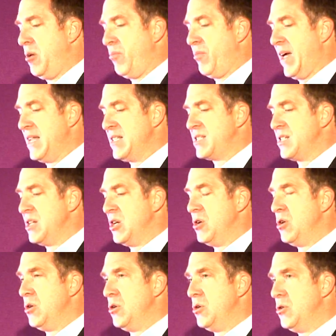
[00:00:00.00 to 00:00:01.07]
That's
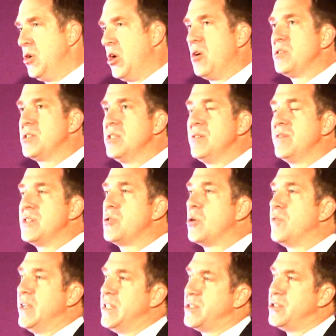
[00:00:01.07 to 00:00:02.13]
not the sort
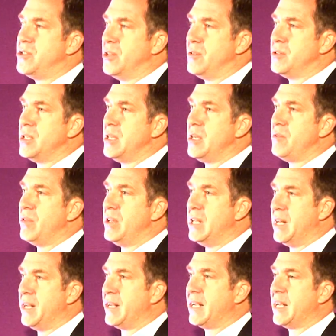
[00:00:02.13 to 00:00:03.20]
of institute the
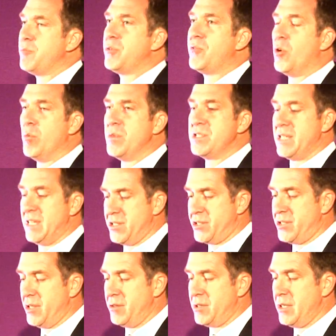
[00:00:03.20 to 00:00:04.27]
Learning and Performance
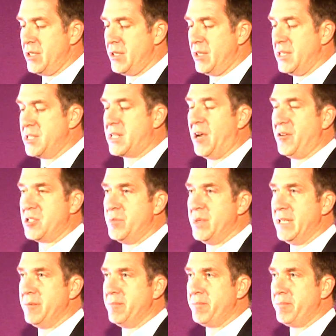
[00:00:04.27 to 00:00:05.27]
Institute is going to be.